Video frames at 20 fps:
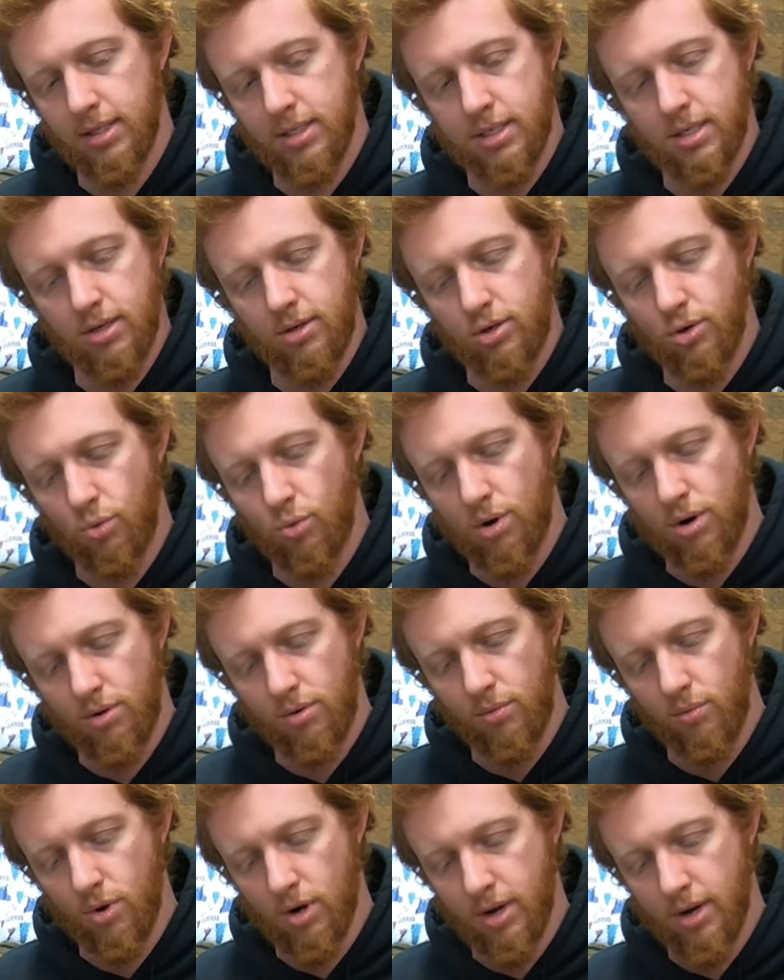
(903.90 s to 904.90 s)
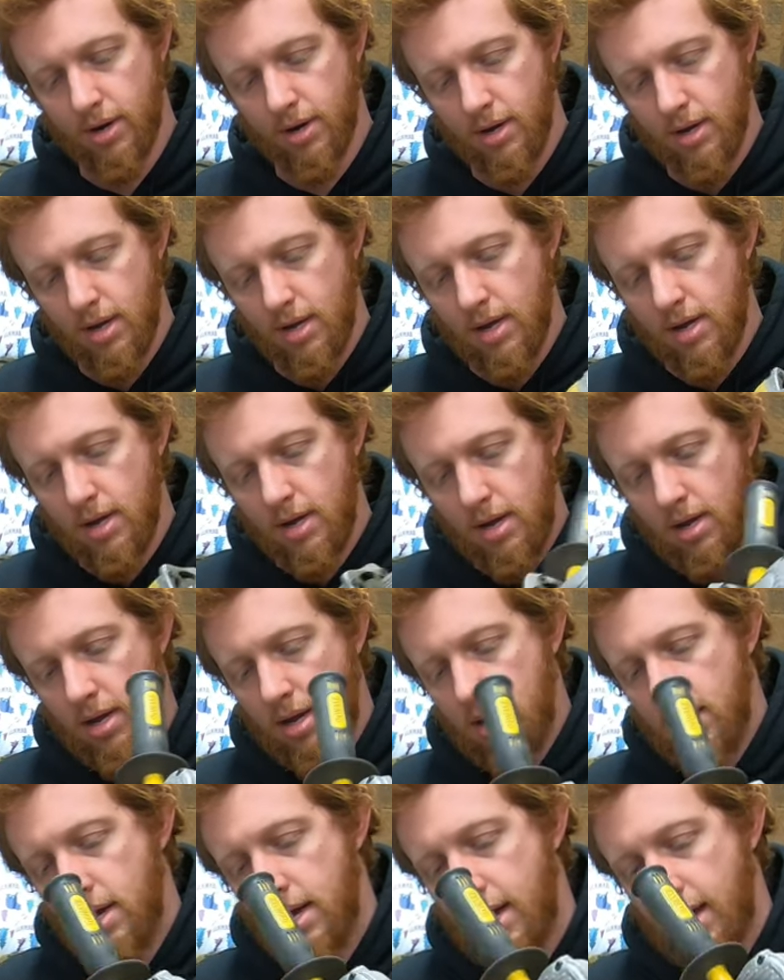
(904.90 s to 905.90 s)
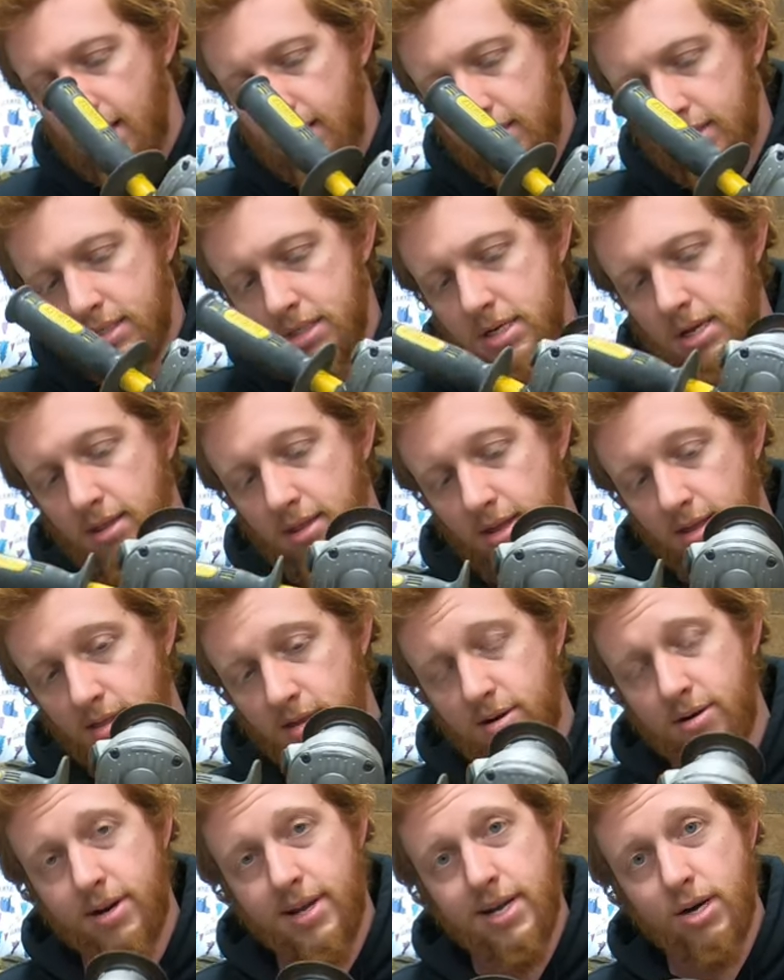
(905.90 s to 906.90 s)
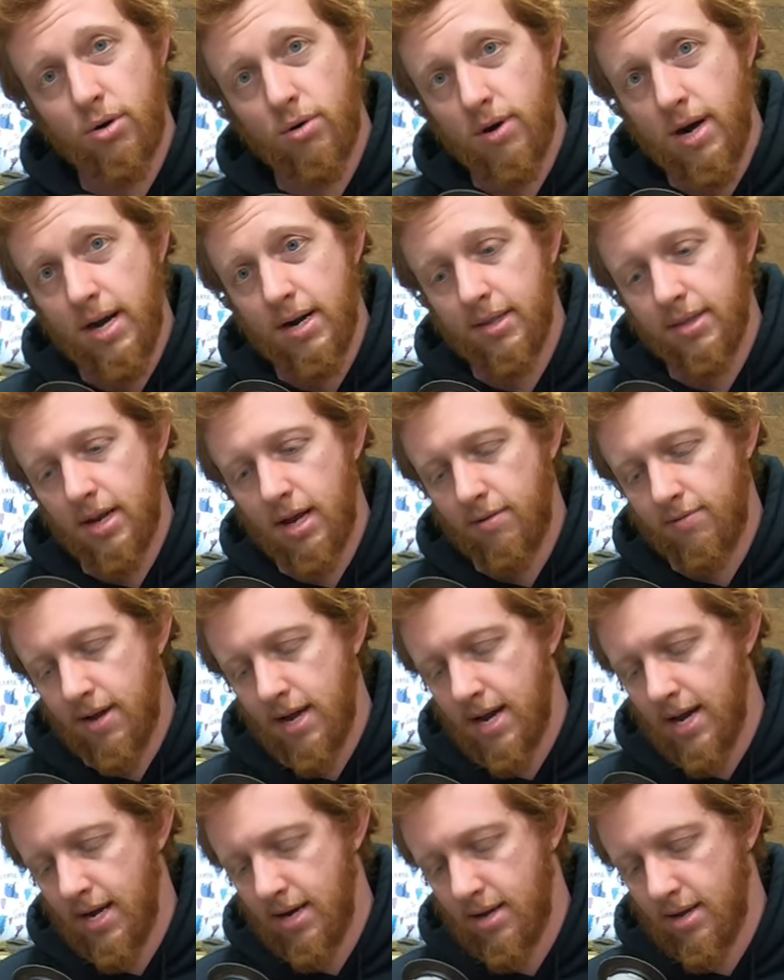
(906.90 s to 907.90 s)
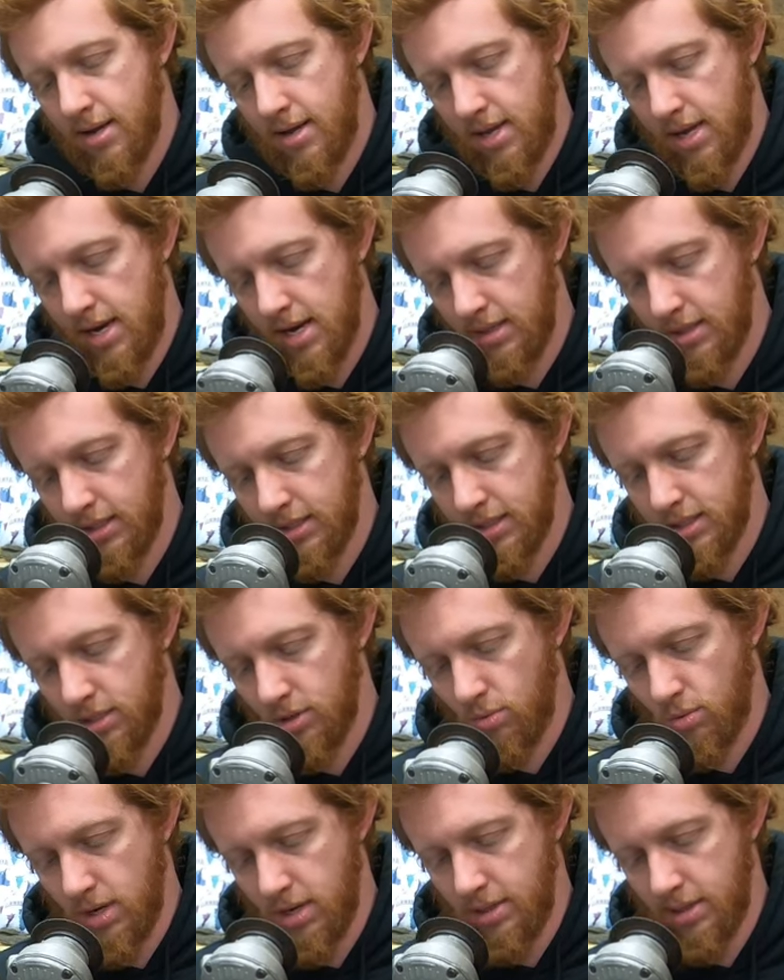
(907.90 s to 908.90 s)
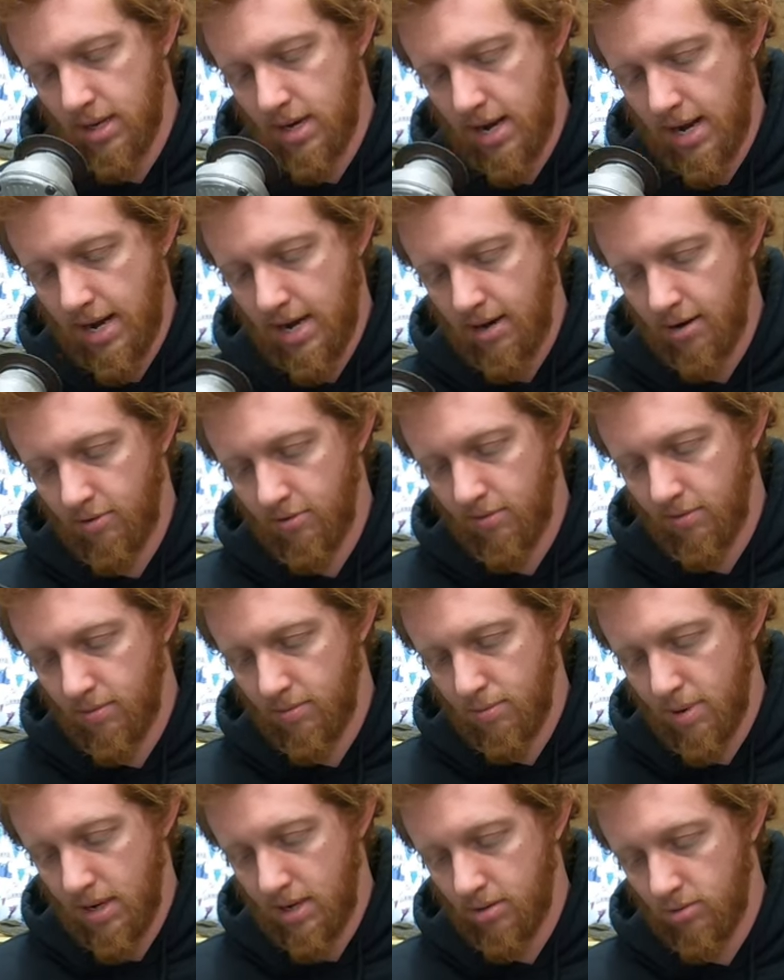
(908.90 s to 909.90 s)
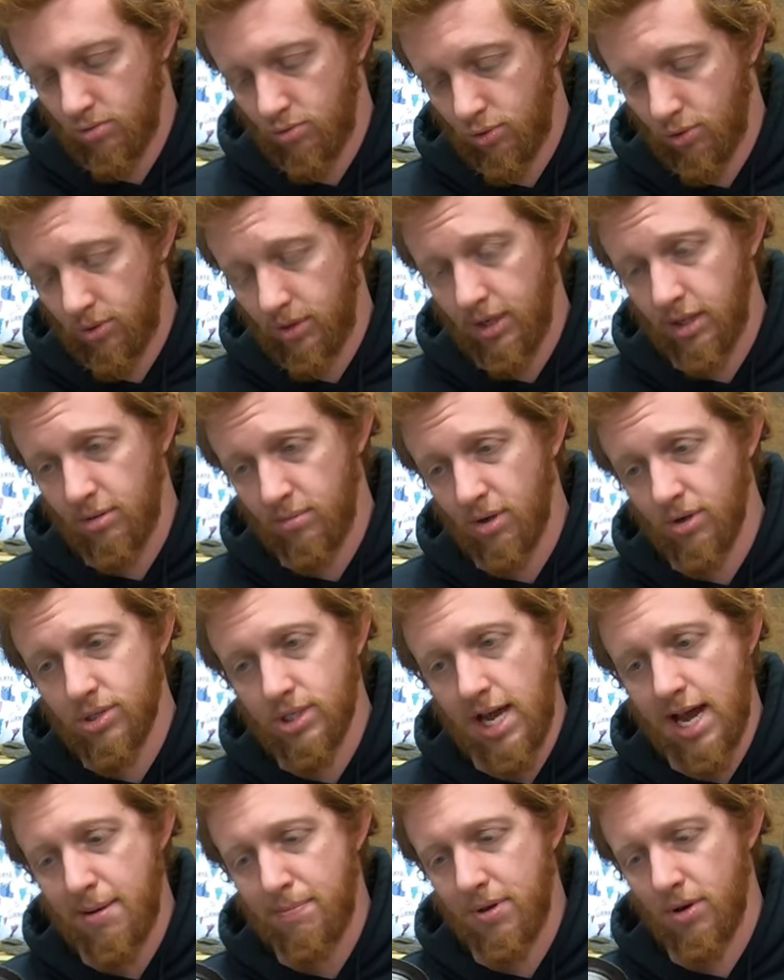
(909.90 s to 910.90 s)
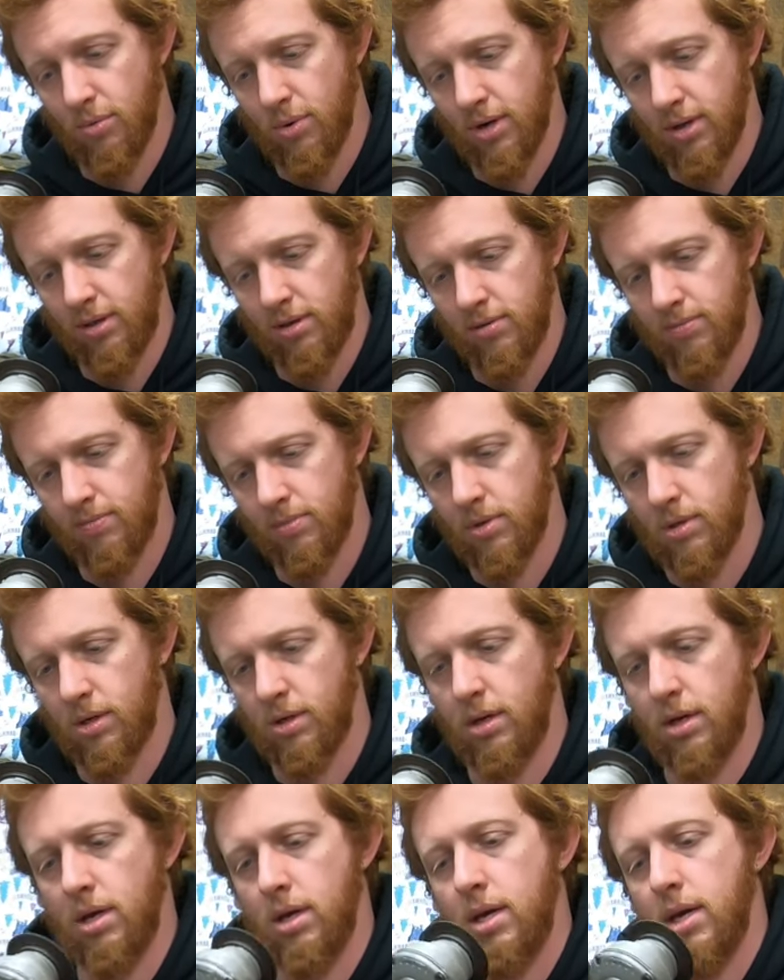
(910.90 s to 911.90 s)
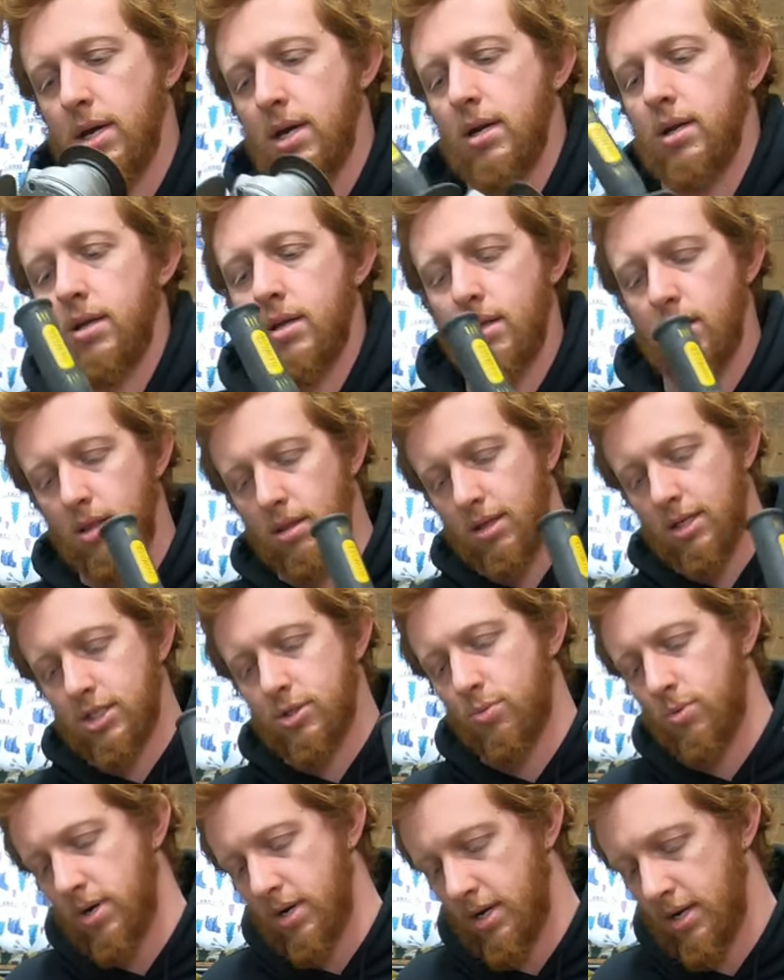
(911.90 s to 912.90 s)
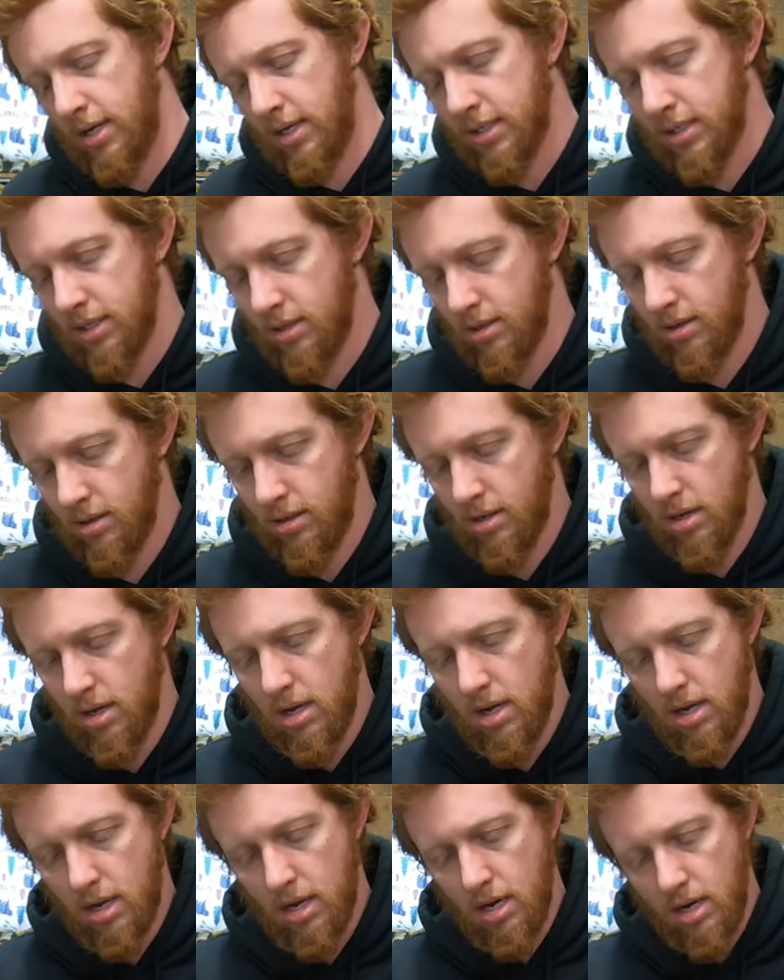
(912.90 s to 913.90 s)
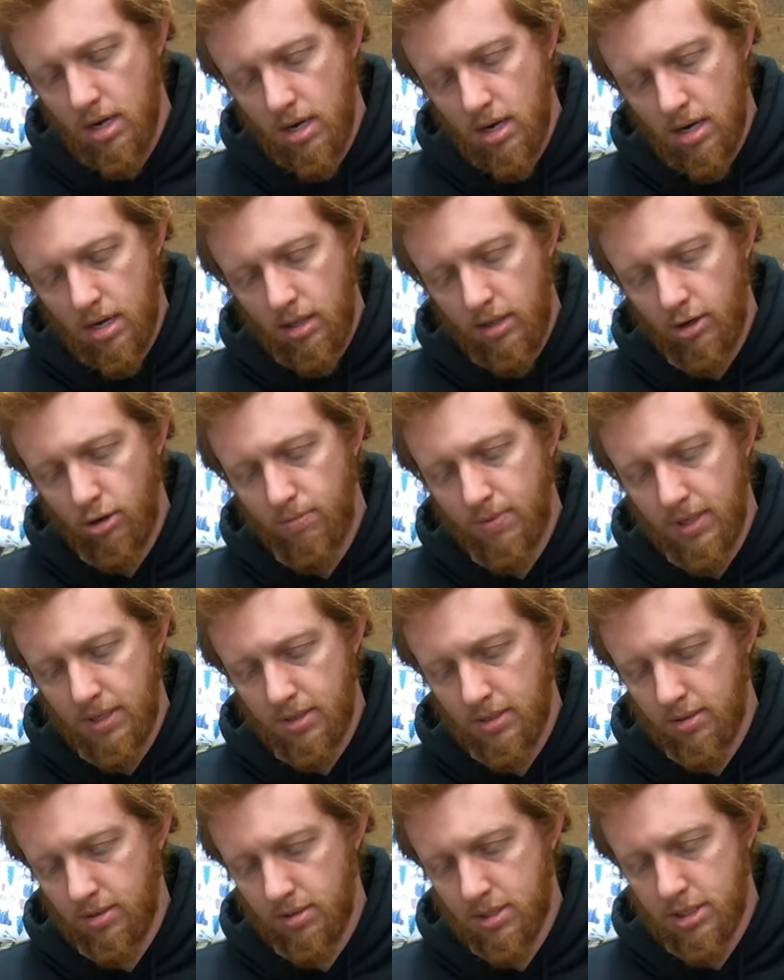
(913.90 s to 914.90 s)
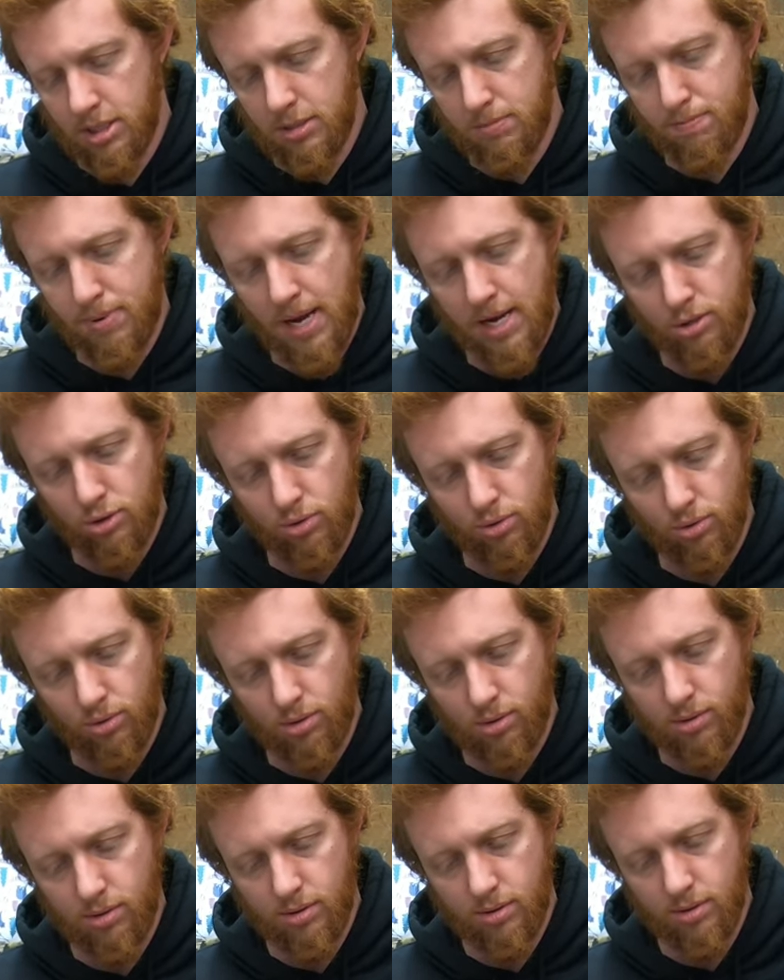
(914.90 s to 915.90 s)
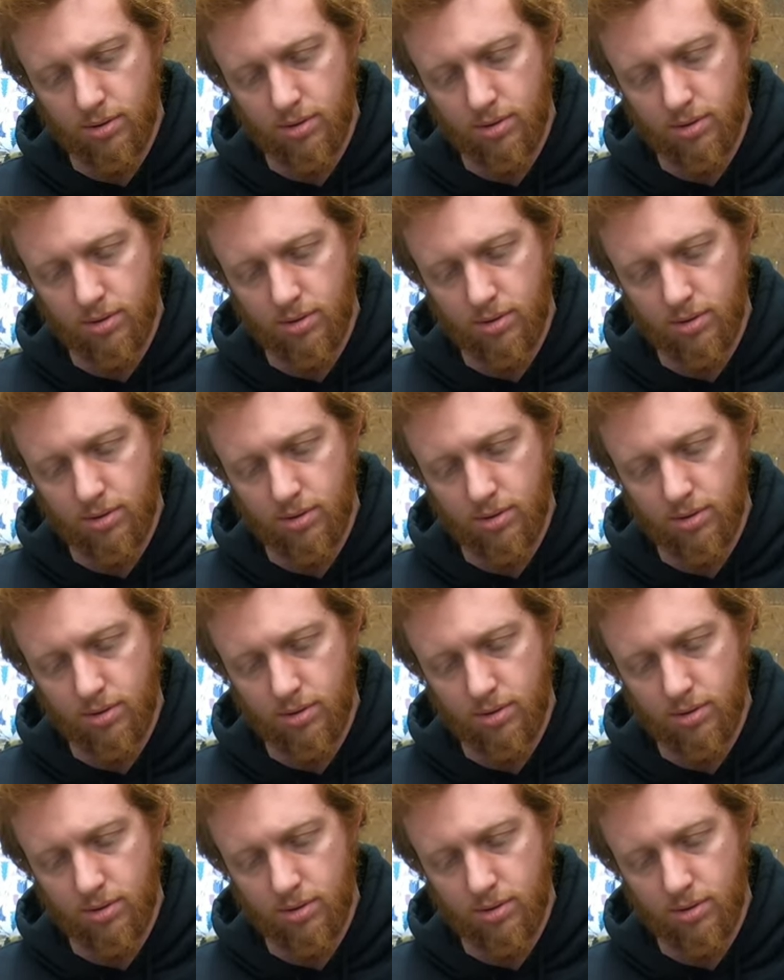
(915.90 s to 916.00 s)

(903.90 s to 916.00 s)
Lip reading: this DeWalt one as the third angle grinder that I've had, and this is the one that I have been truly the most happy with. And this one is a little bit special,